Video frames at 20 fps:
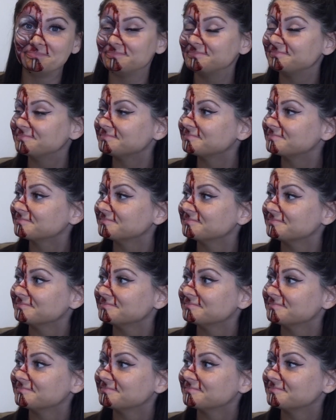
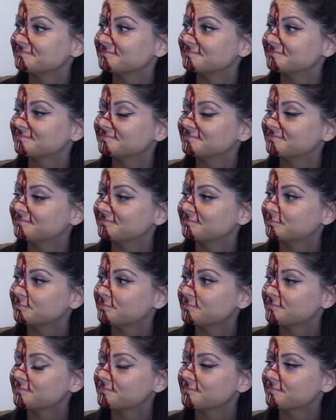
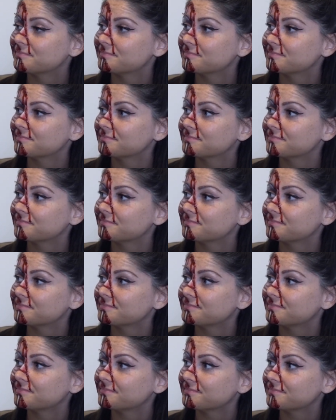
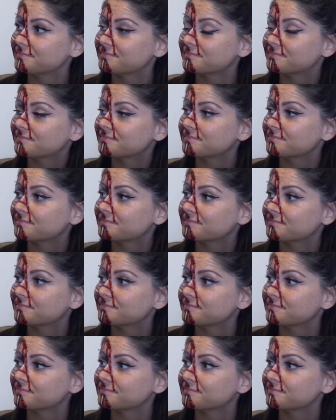
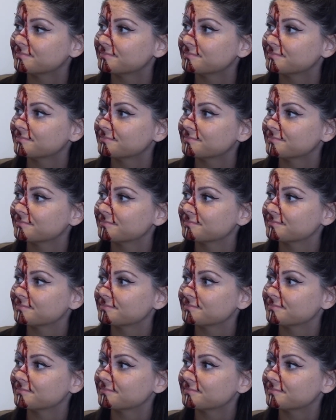
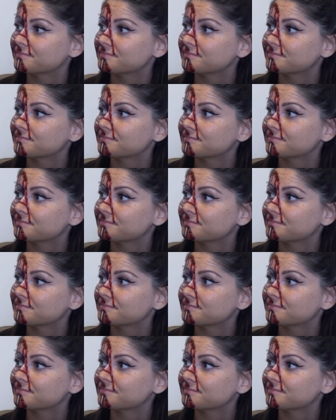(silent)